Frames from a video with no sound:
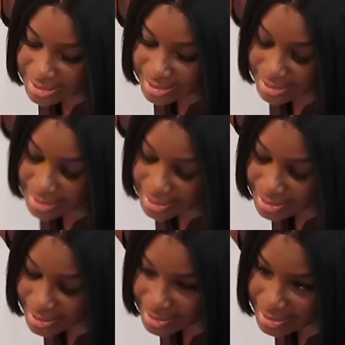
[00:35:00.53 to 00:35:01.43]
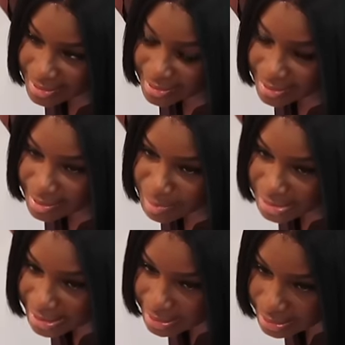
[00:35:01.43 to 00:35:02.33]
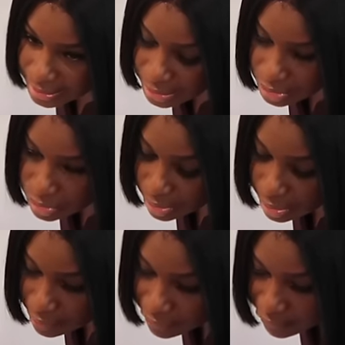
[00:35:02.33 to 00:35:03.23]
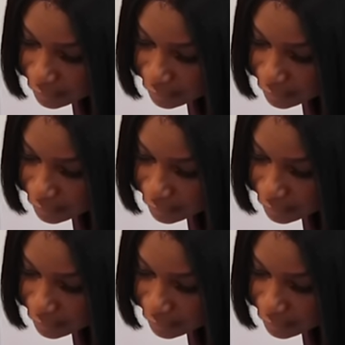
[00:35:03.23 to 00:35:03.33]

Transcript: see i'm gonna take this shoe off